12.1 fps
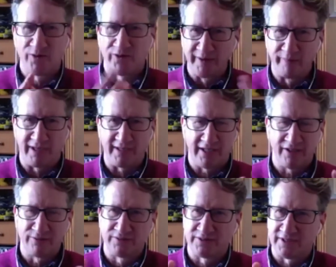thing. I
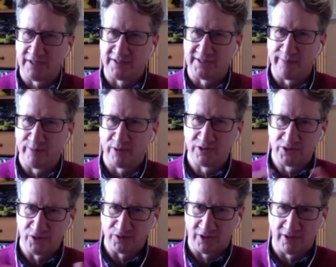know Deb Brogden
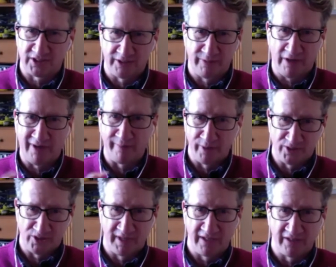talks a lot about it around
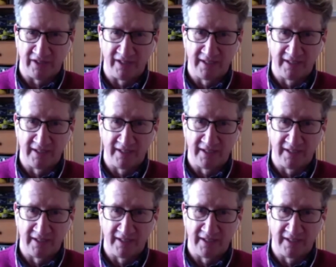personal branding.